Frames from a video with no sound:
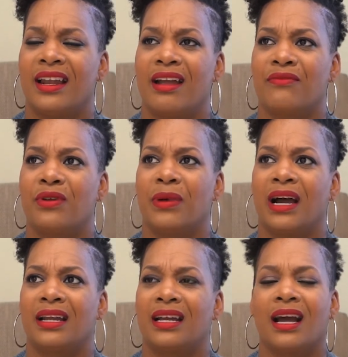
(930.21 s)

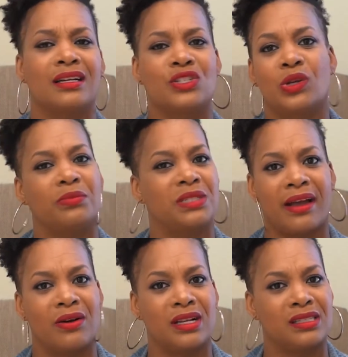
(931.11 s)
everybody kind of tripped
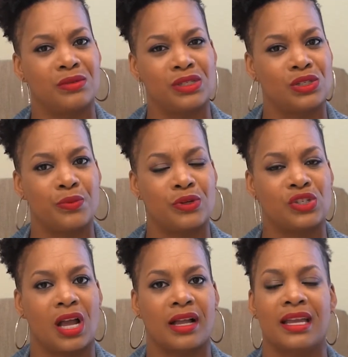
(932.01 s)
out because it was super
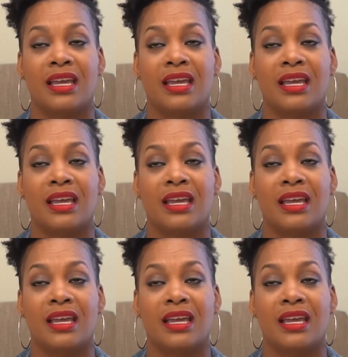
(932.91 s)
shocking.